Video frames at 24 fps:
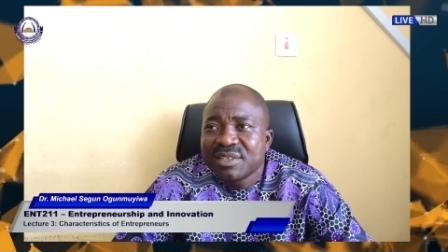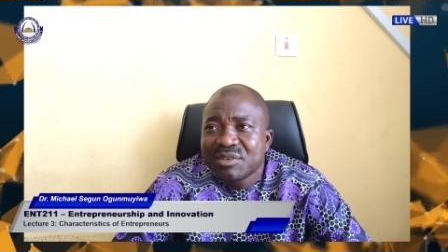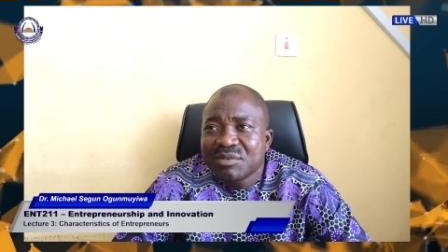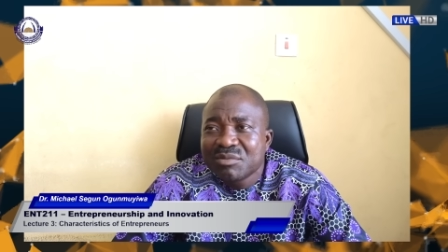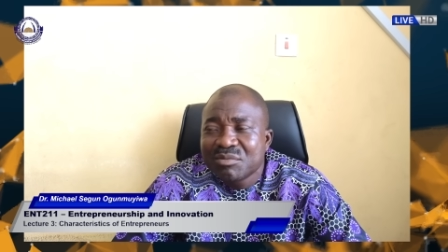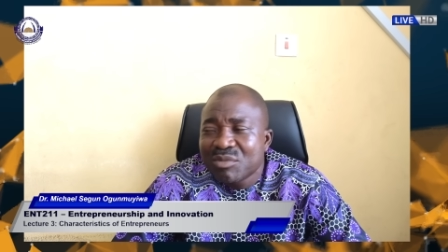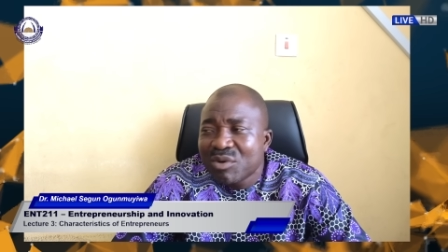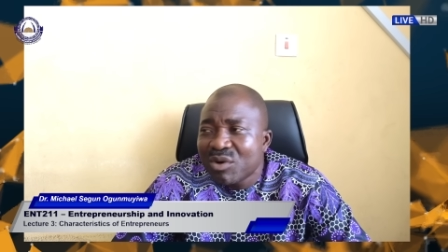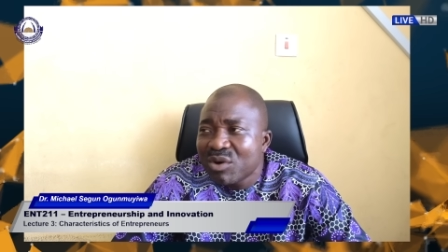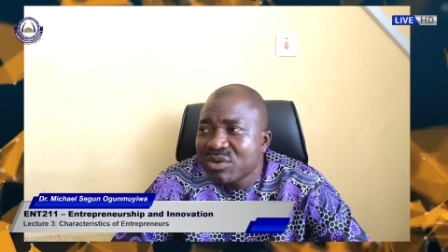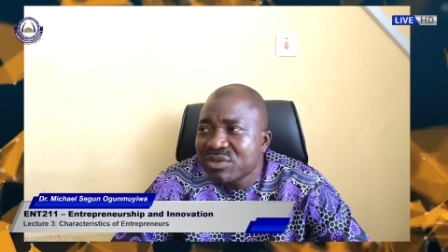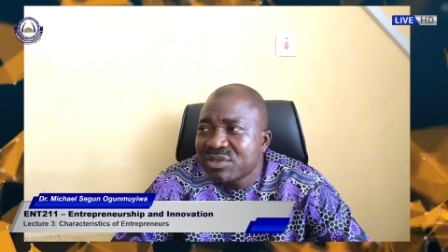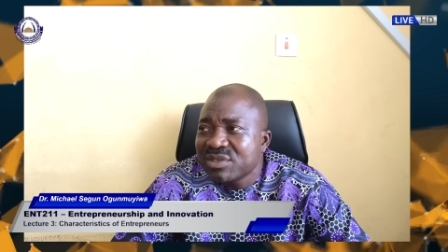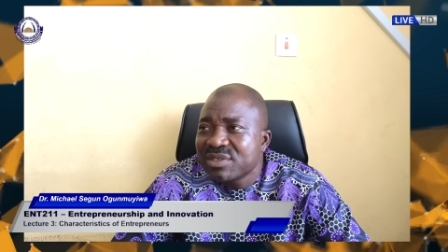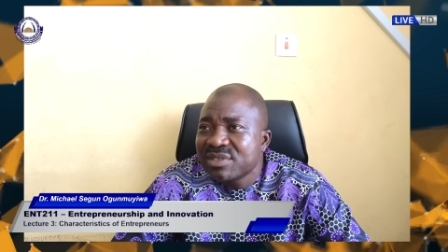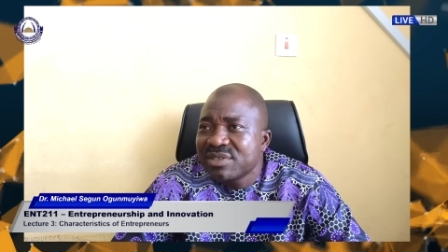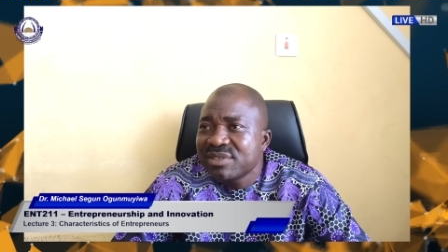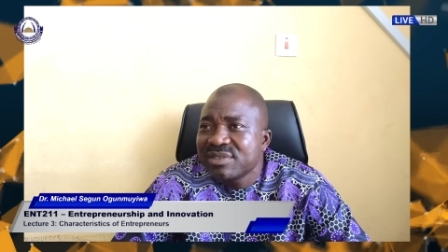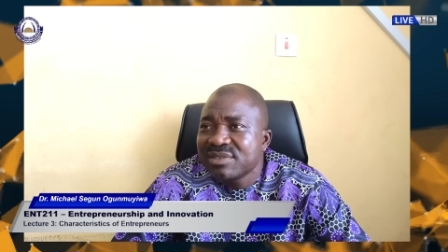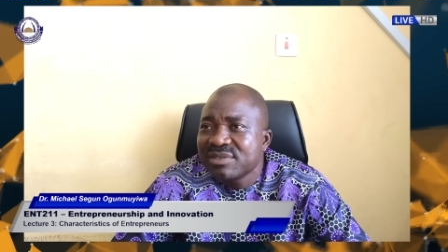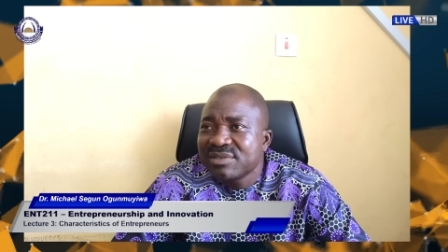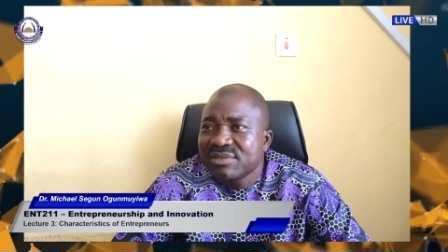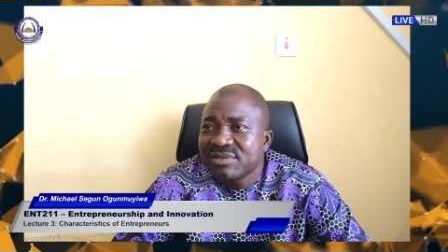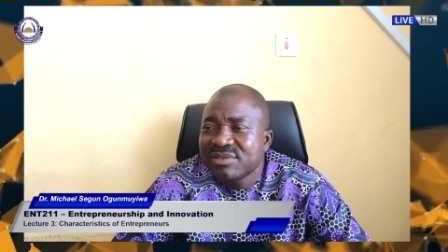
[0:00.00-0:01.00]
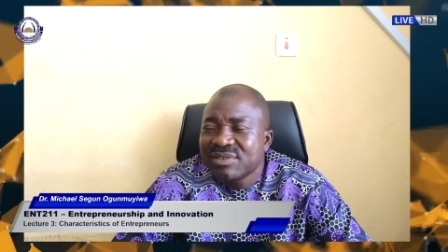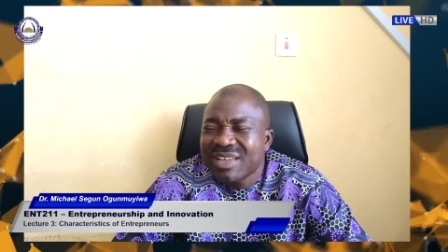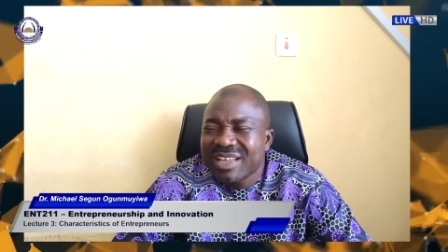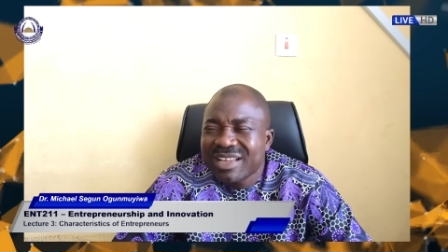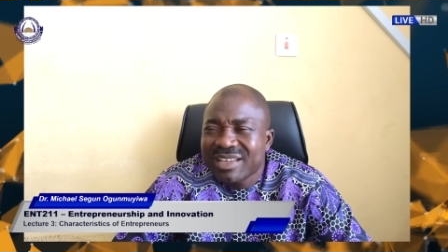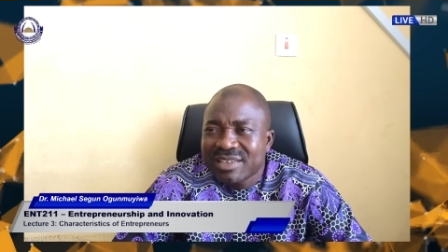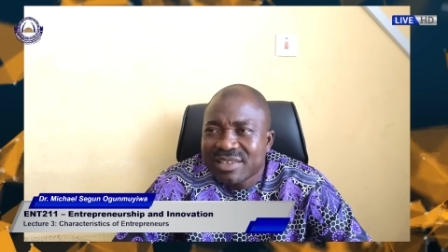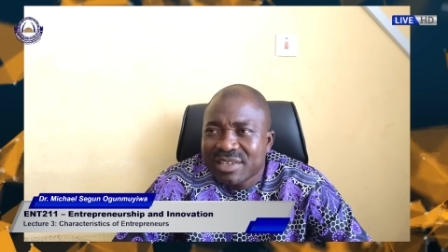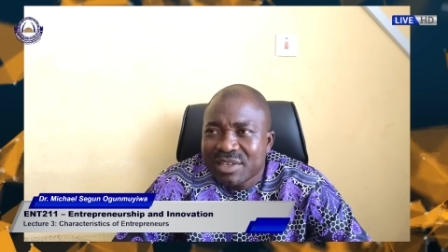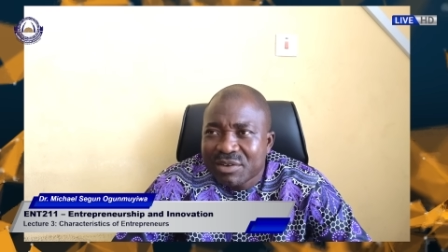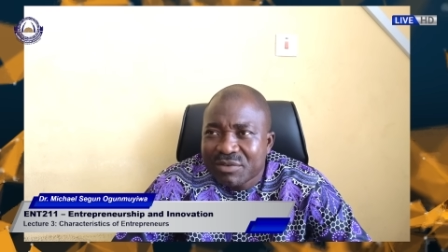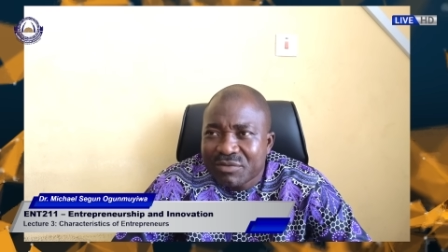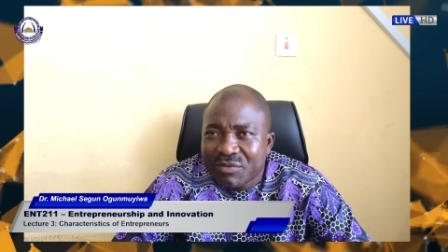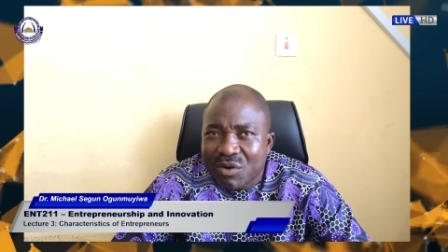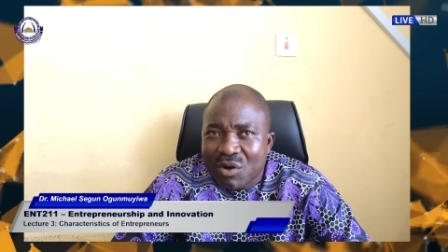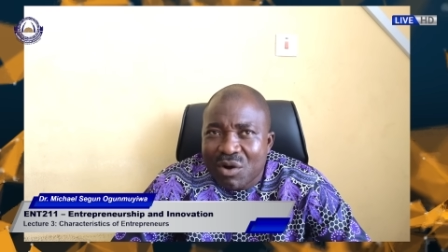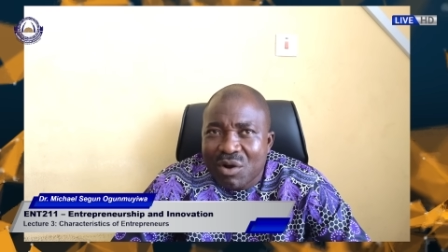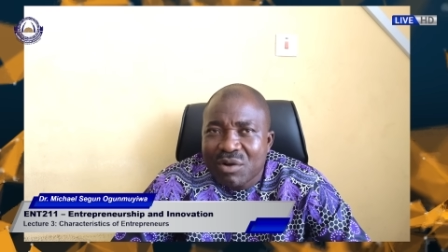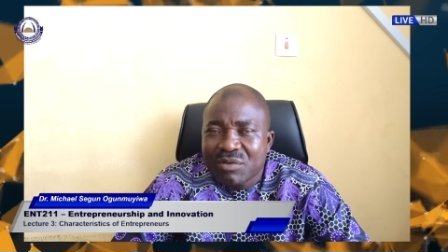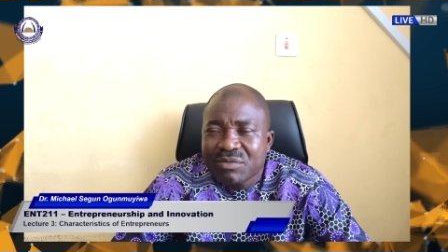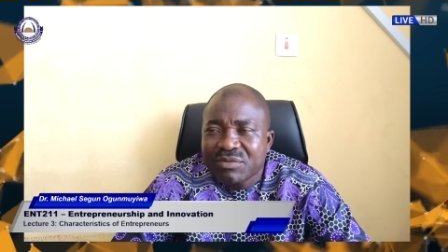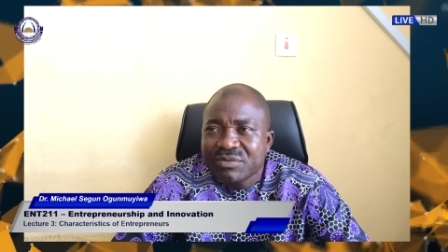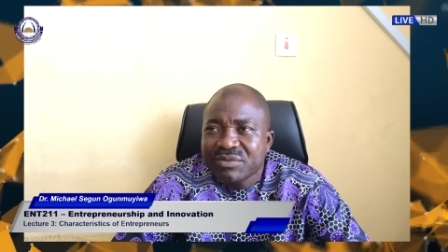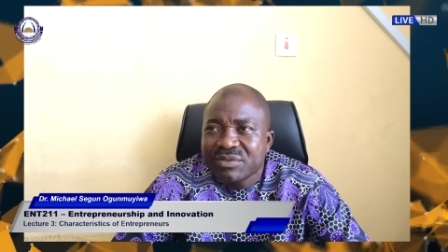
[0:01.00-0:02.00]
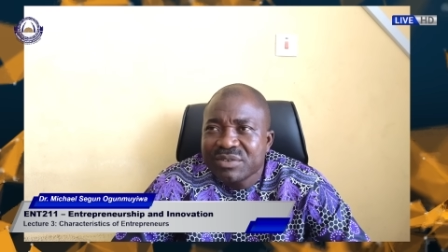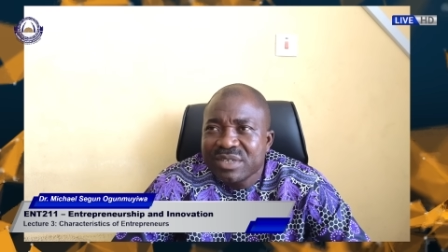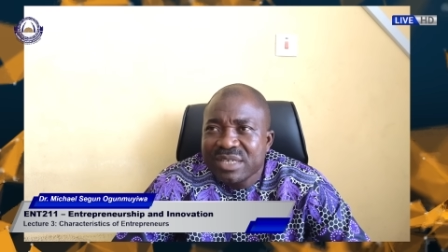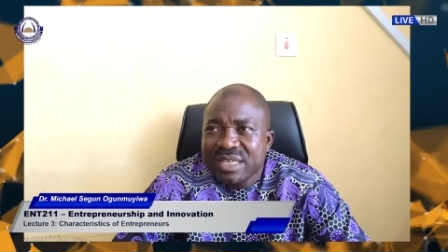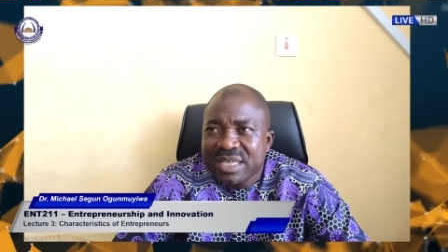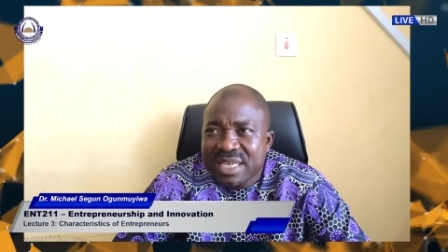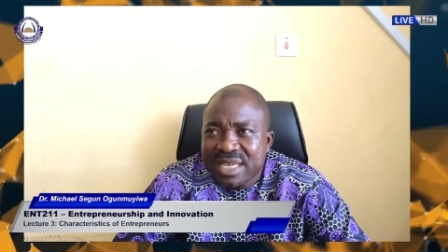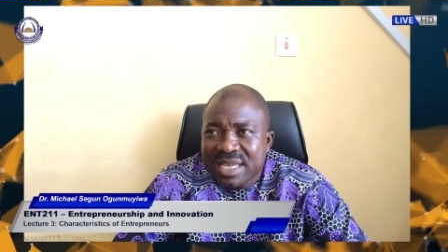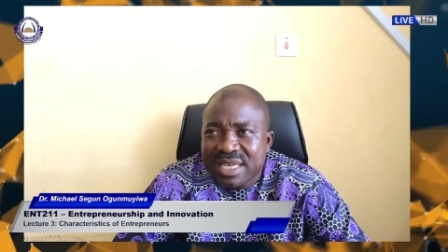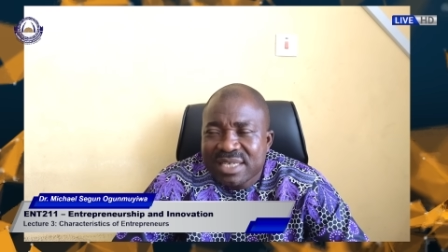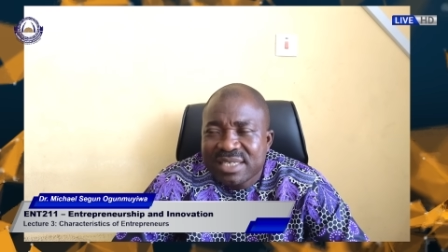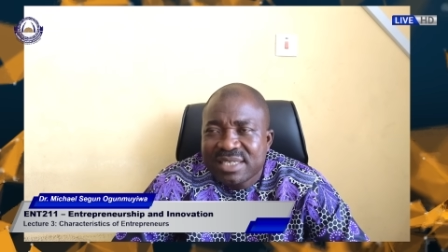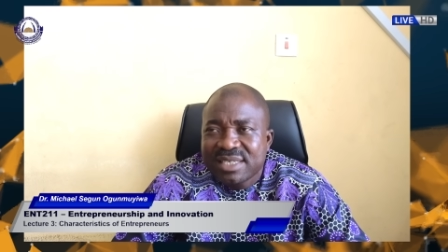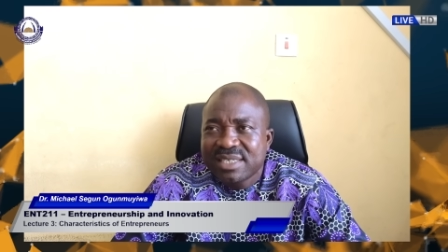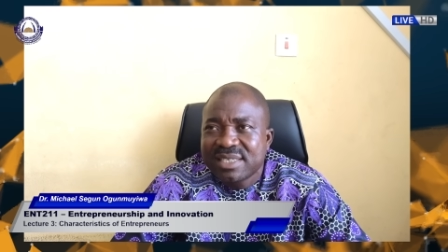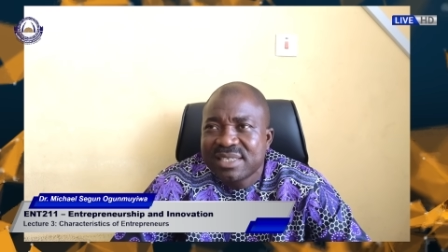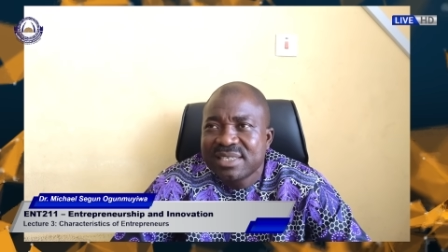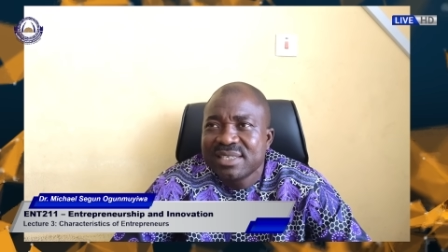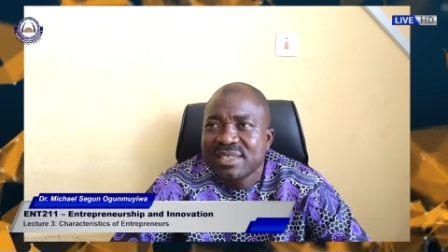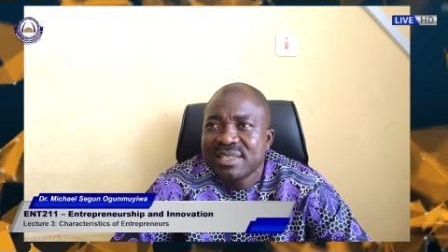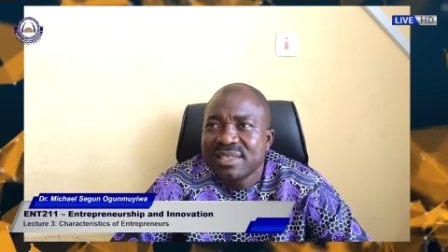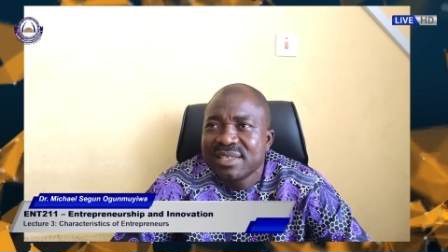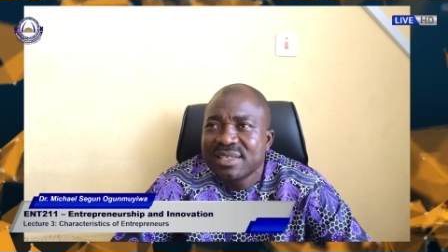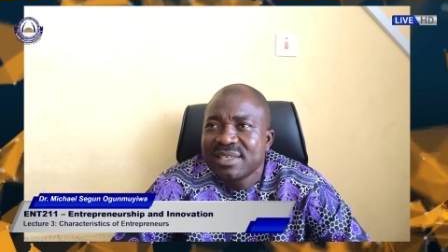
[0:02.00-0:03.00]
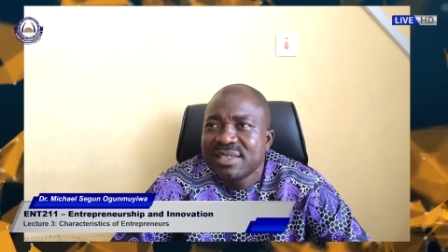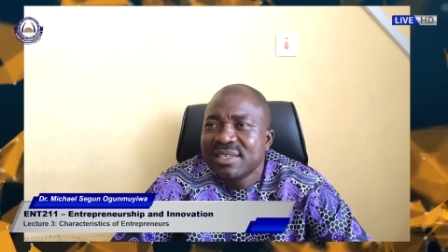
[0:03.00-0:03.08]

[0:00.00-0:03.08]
must evolve his